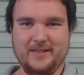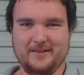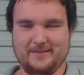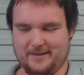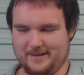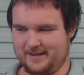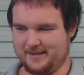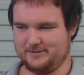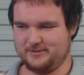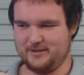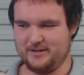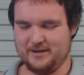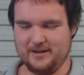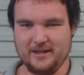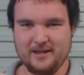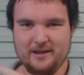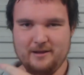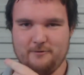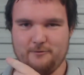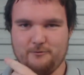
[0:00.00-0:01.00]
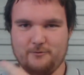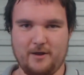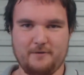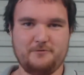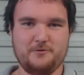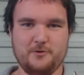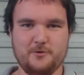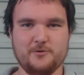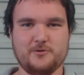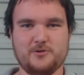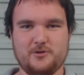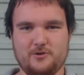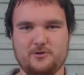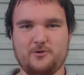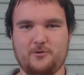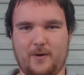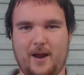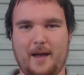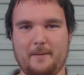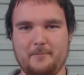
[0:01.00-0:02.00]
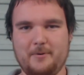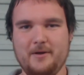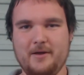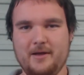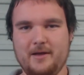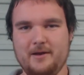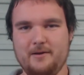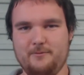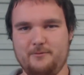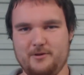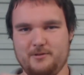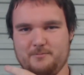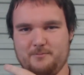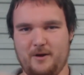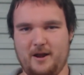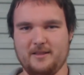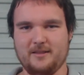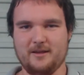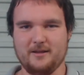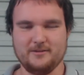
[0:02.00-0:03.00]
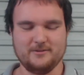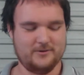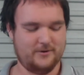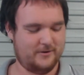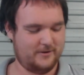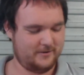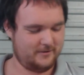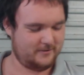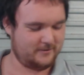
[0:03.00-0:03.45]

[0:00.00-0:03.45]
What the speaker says: like as in refuse crap with Bren guns on it,